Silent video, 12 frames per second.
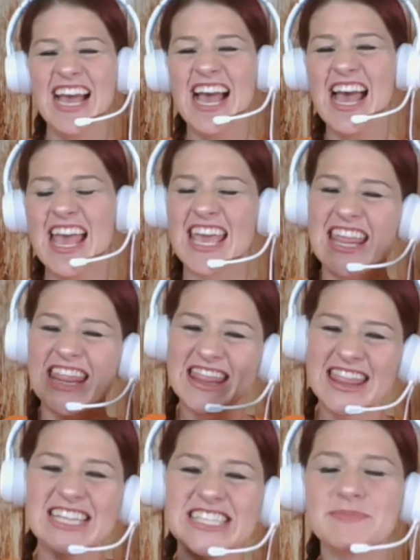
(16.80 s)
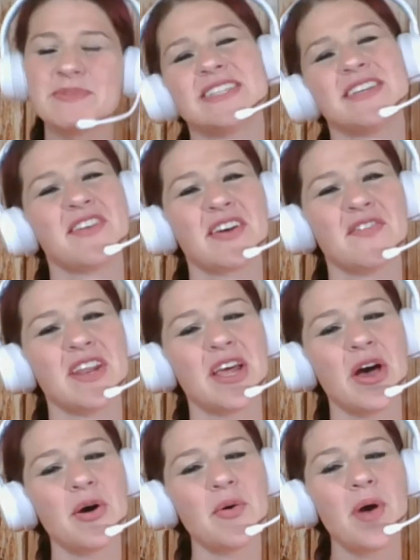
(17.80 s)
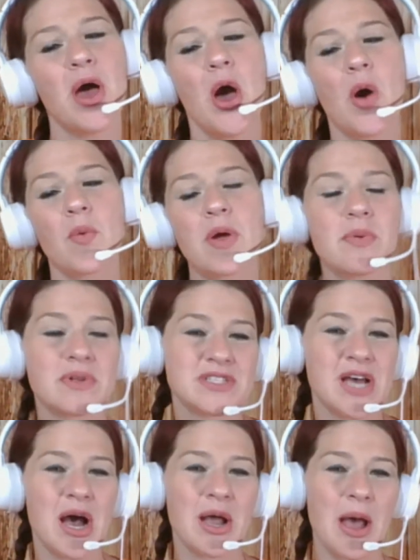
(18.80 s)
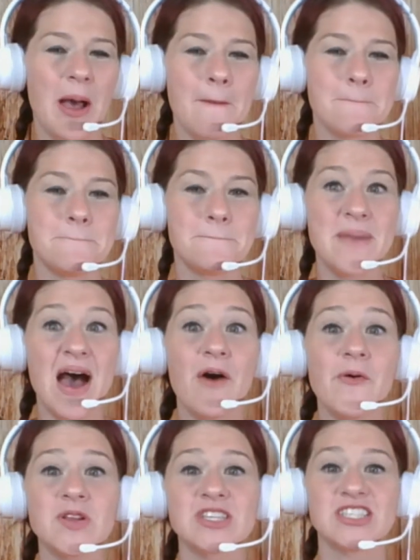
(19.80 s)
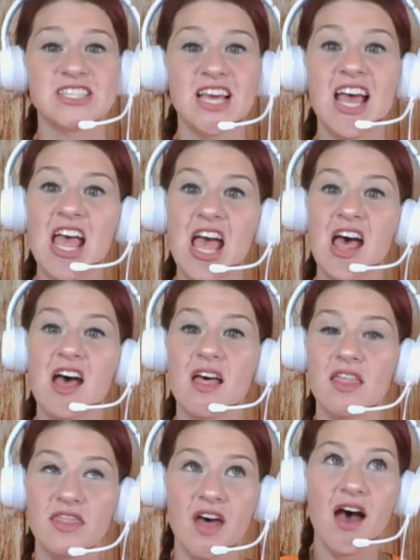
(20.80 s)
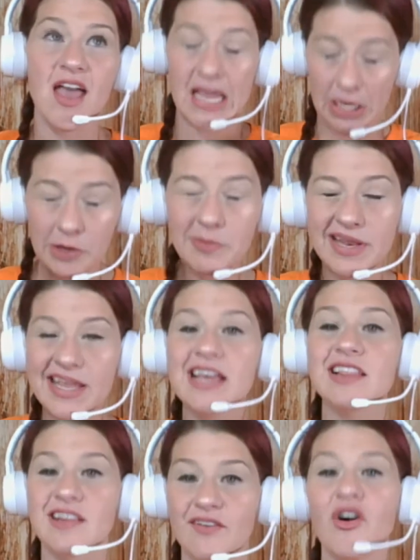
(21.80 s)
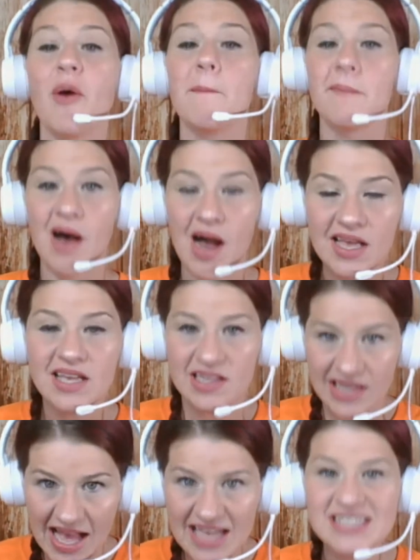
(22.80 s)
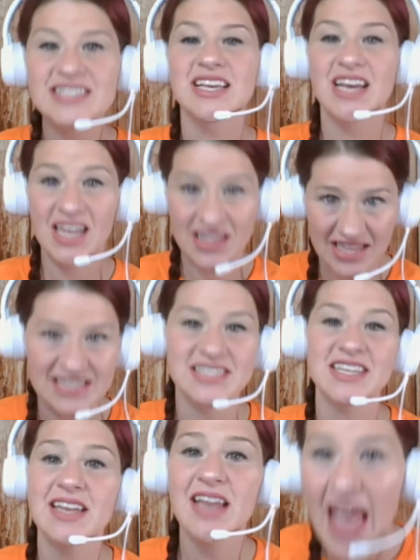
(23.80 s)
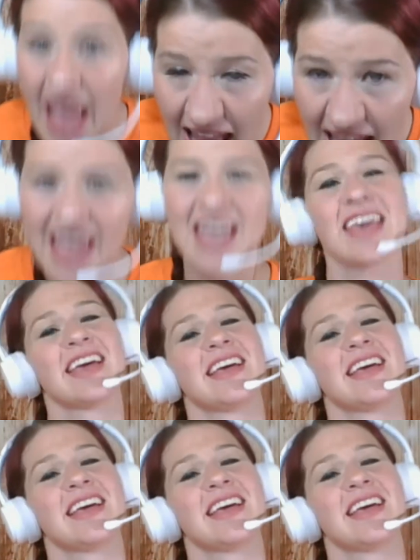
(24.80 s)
In this specific video, we will talk about the intermediate level mock class lesson A.